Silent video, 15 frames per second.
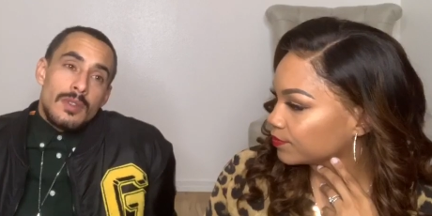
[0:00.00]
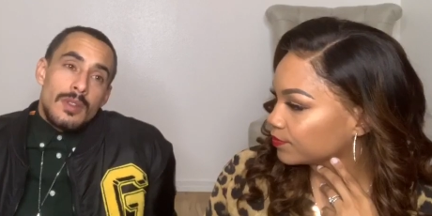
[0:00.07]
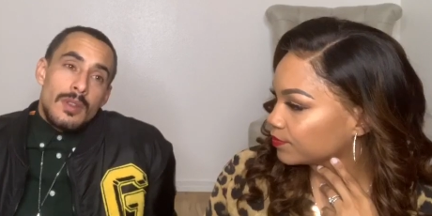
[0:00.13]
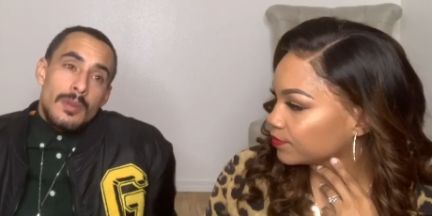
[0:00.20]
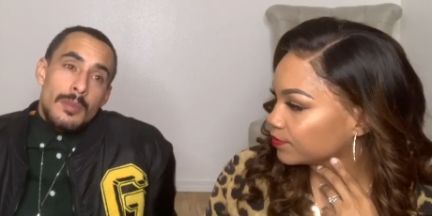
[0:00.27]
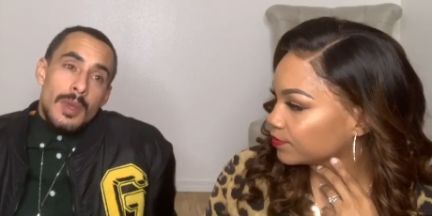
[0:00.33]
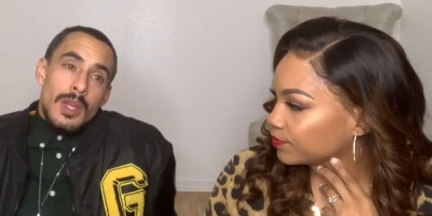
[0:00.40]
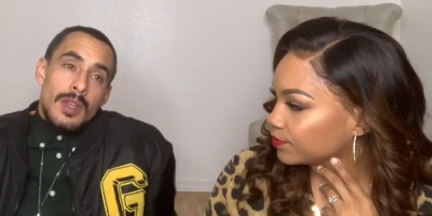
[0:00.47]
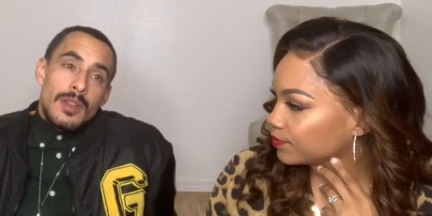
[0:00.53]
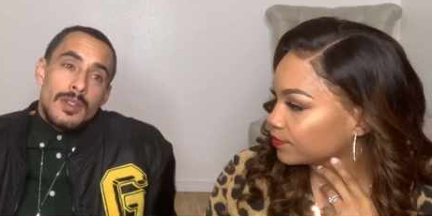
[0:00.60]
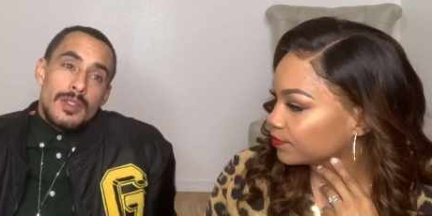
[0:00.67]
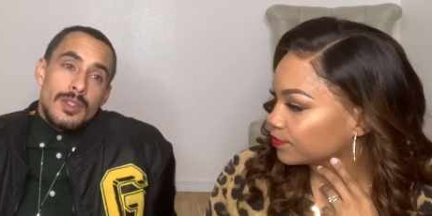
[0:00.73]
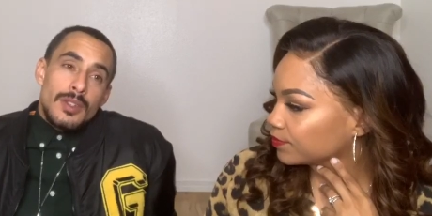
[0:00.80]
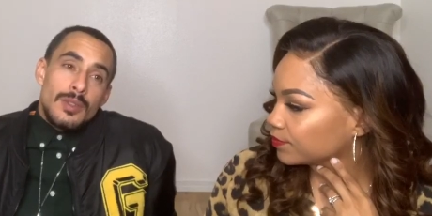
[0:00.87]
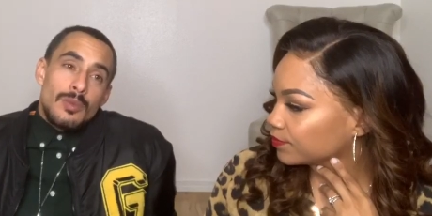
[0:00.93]
Speaker 1: man
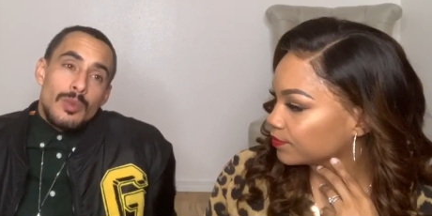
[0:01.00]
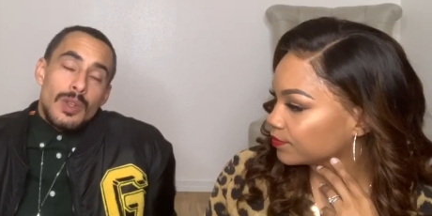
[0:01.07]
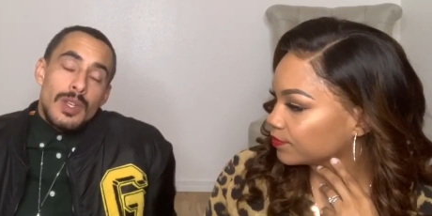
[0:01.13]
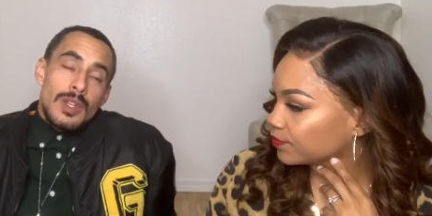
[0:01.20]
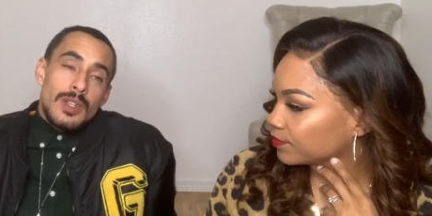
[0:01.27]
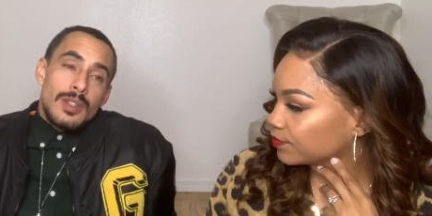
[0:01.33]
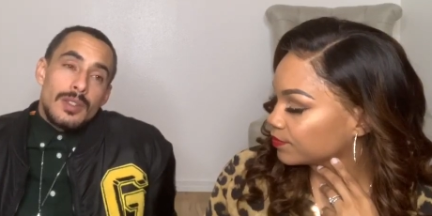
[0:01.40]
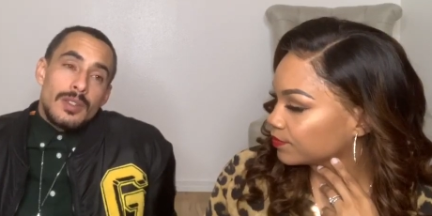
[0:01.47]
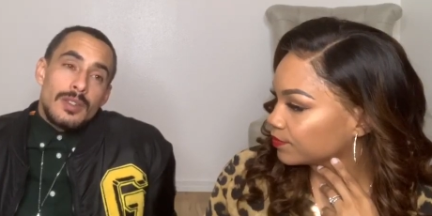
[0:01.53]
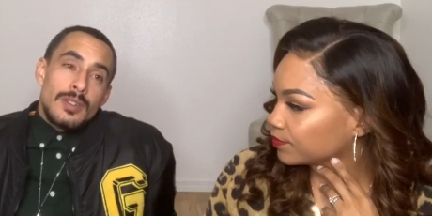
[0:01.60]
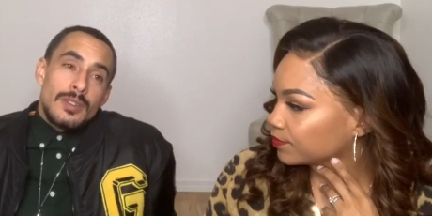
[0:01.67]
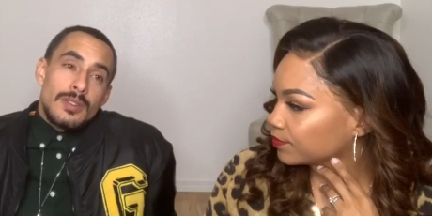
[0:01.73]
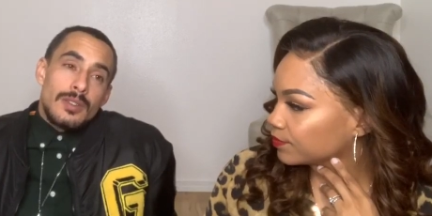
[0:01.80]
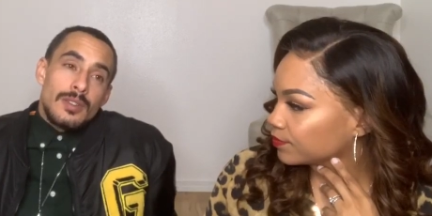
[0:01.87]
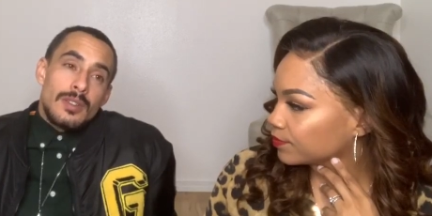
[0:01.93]
just witnessed
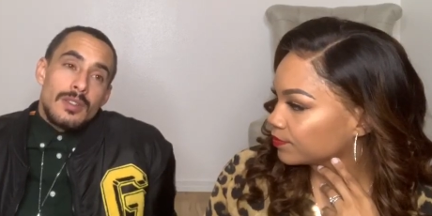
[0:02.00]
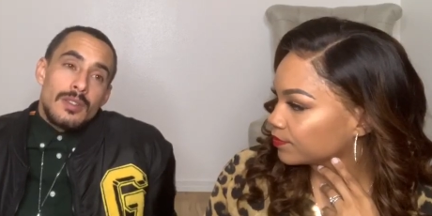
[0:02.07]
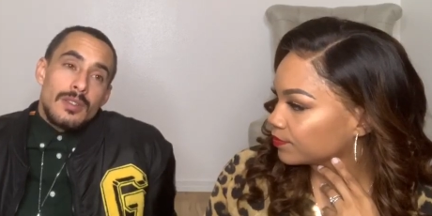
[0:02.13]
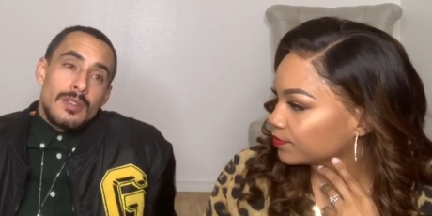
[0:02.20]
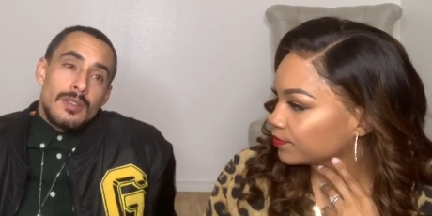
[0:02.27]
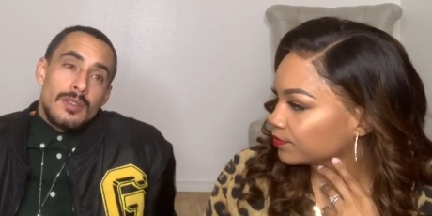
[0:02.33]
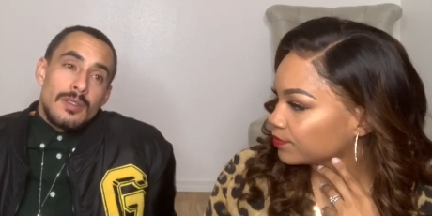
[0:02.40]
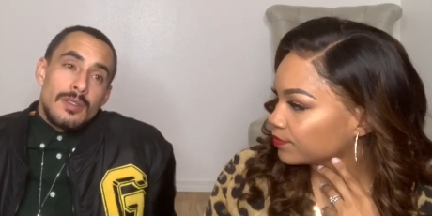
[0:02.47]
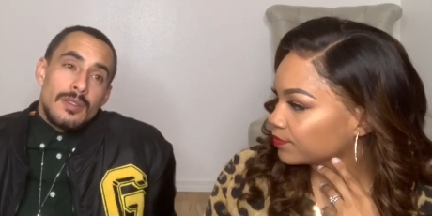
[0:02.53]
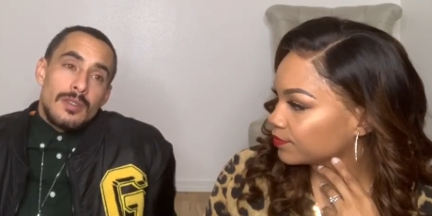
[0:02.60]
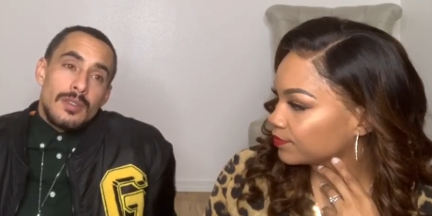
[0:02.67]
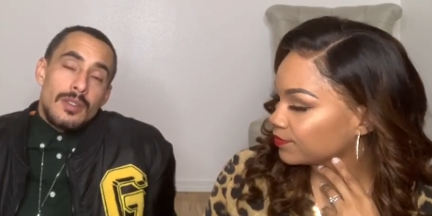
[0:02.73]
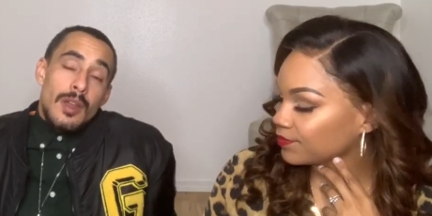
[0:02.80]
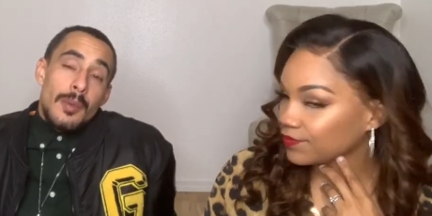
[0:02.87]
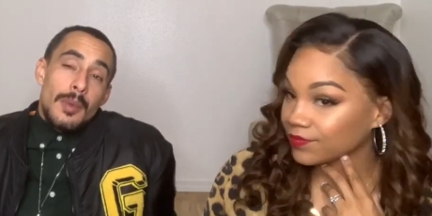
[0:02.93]

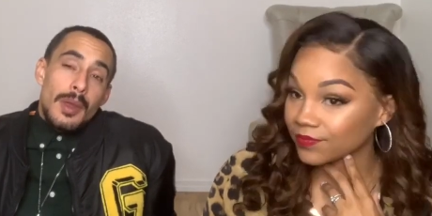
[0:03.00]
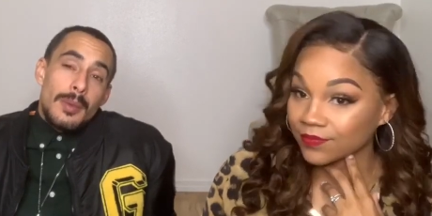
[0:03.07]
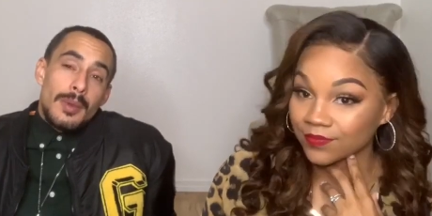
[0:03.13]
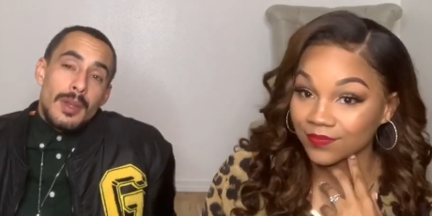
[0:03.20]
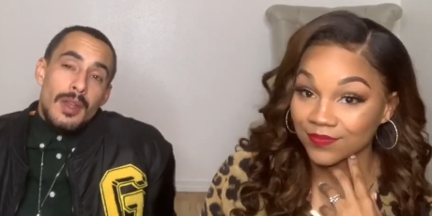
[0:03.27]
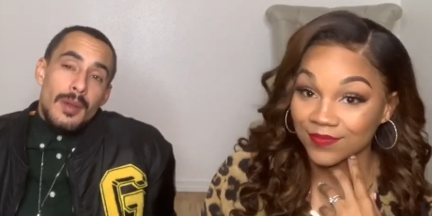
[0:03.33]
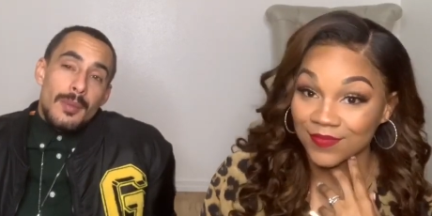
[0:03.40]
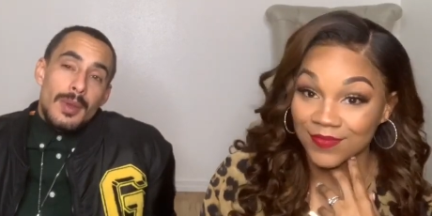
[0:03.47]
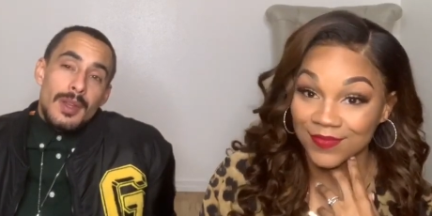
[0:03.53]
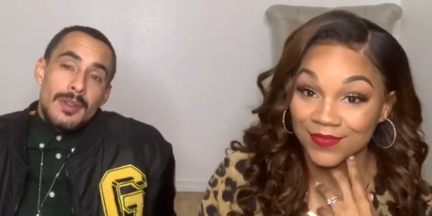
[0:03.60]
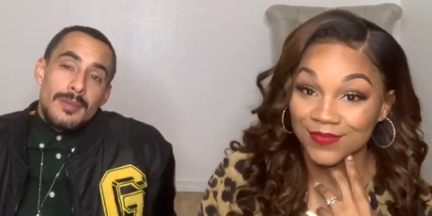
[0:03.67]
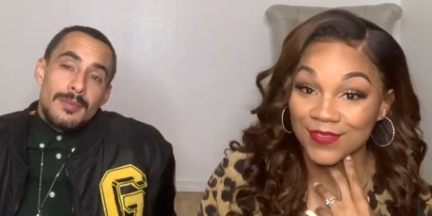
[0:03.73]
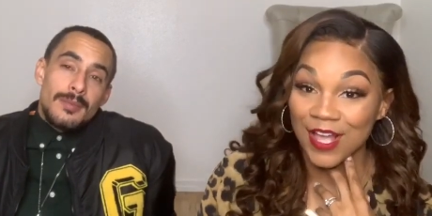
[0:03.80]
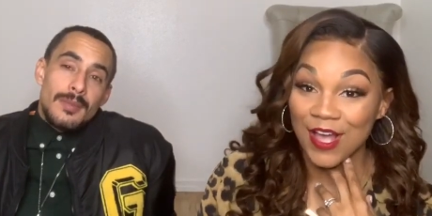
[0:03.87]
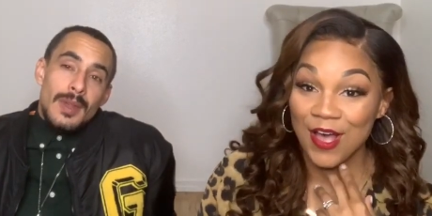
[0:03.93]
a baby coming.
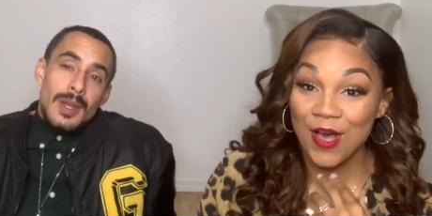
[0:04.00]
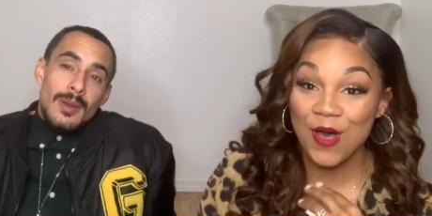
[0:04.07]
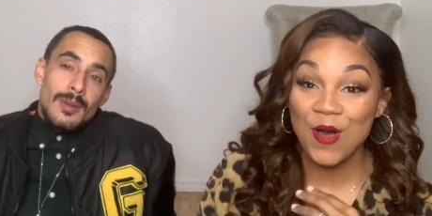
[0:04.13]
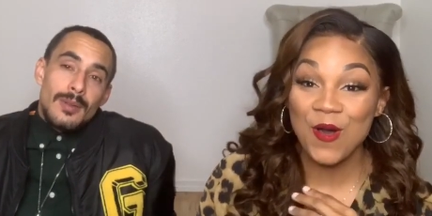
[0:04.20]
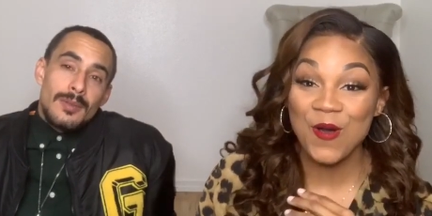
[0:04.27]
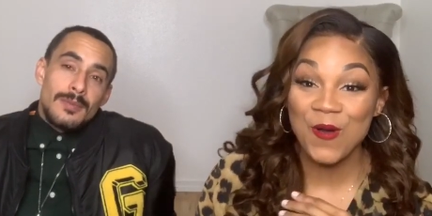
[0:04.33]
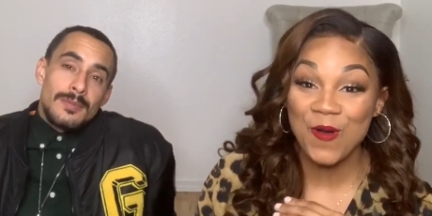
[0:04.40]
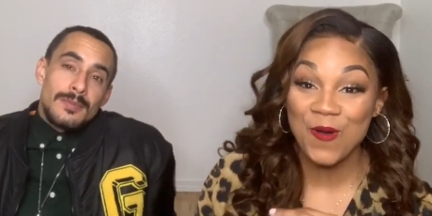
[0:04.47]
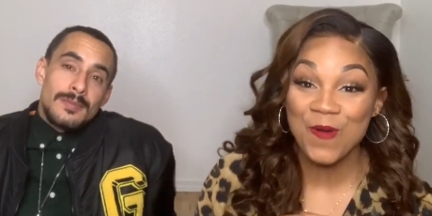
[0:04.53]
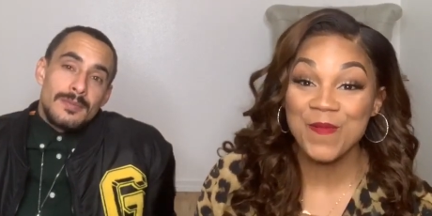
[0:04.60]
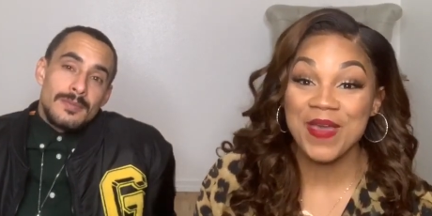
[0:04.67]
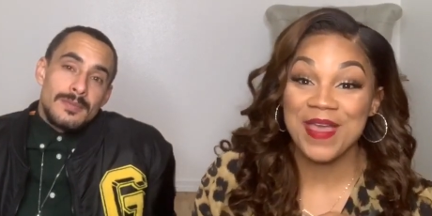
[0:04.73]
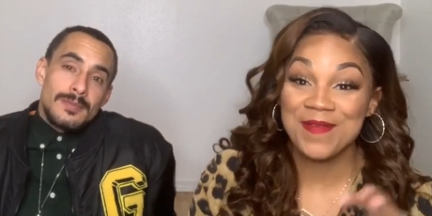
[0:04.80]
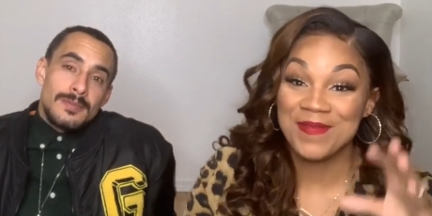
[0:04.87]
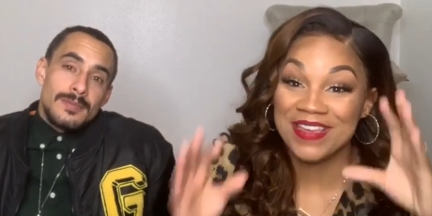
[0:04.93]
Speaker 2: A whole
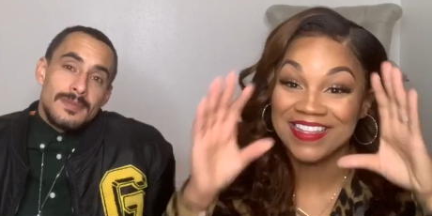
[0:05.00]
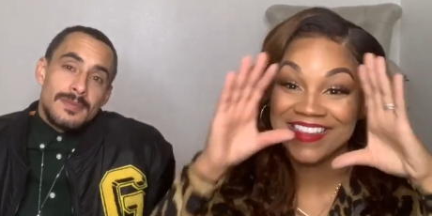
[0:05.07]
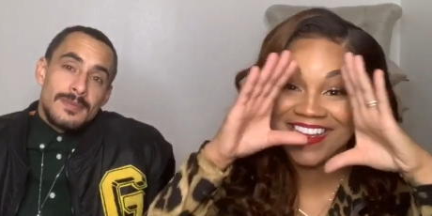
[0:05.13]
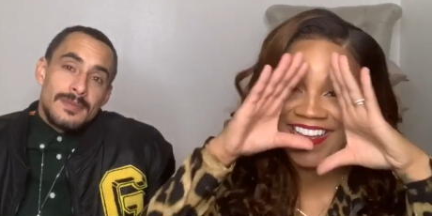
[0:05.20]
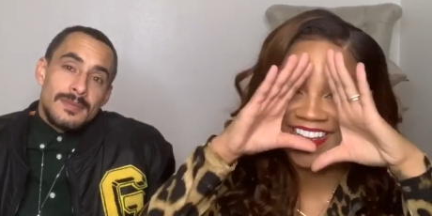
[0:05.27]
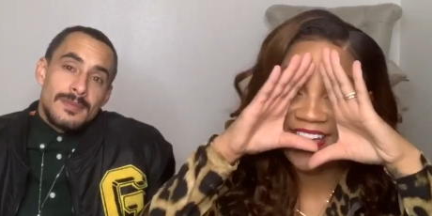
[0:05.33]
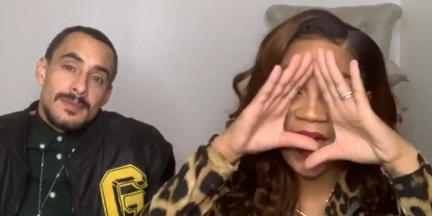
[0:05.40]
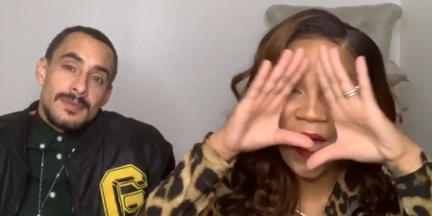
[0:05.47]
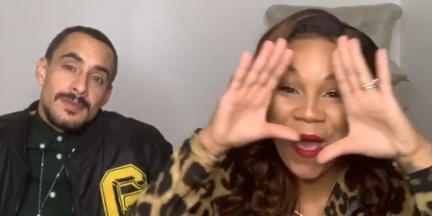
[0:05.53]
baby, like.